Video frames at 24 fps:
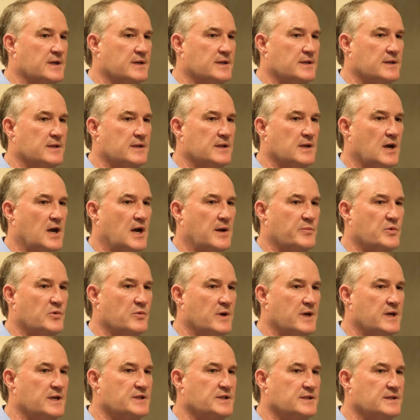Uh, the
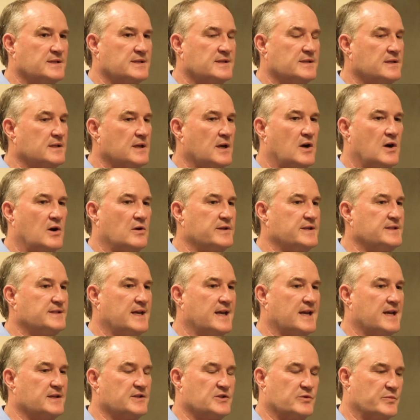operations, all these
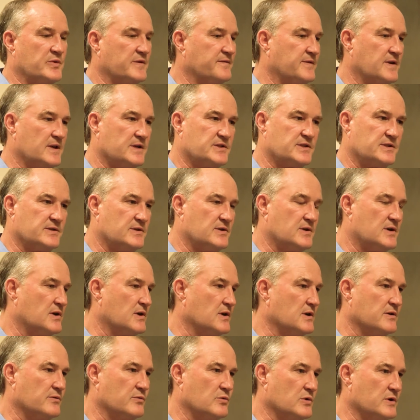guys are professional,
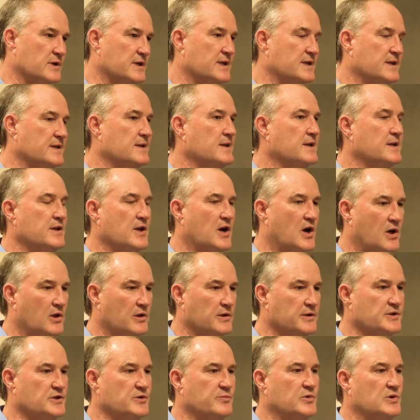hardworking,
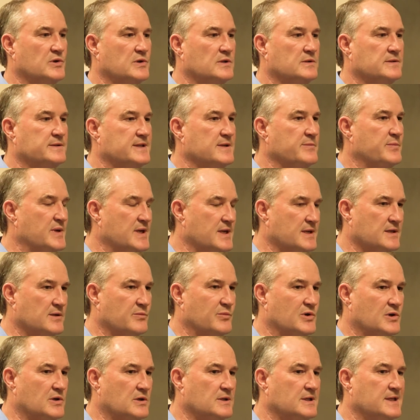knowledgeable,
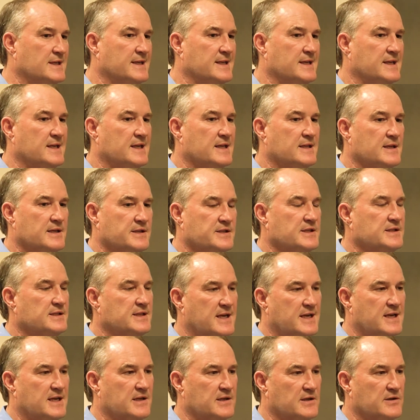dependable, and they just
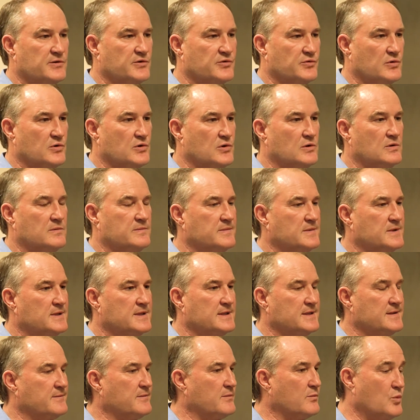can't control.
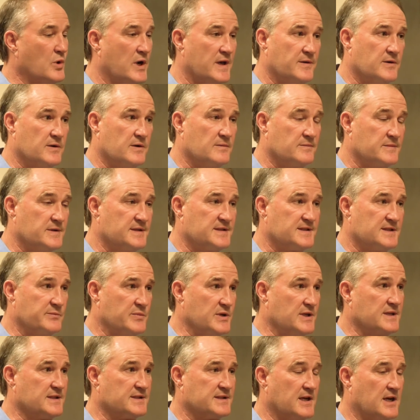Uh, weather is the
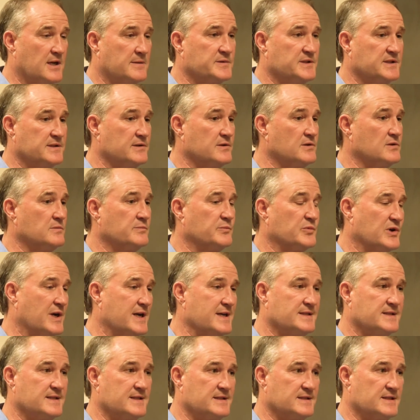biggest obstacle,
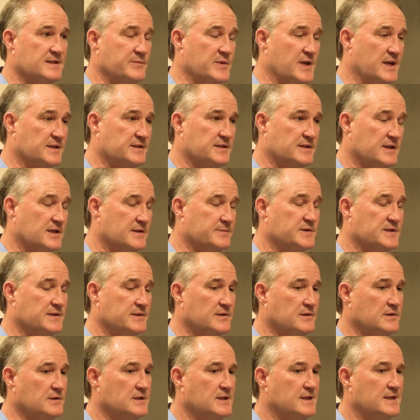pricing is the next
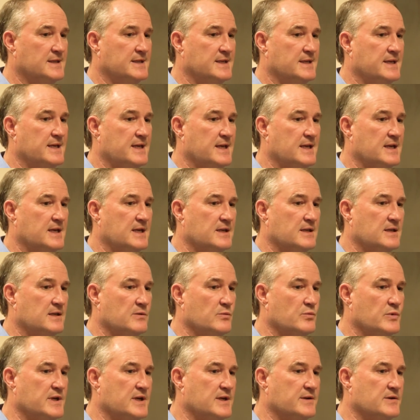obstacle. Mm-hmm. And
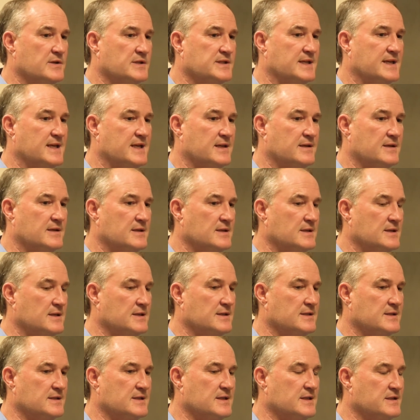we understand
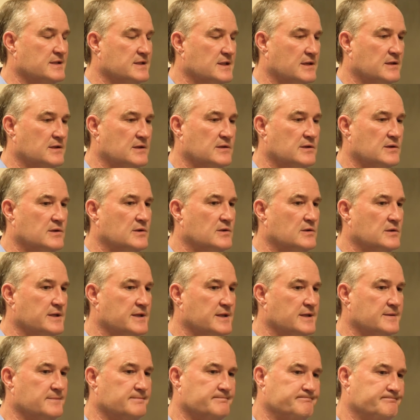it's uh, cyclical
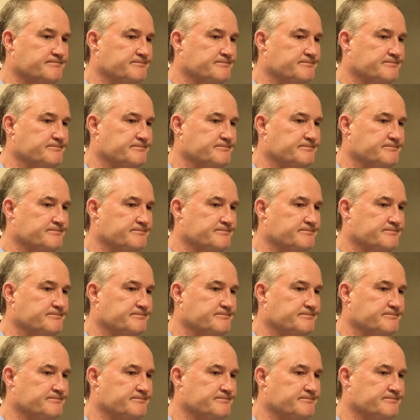and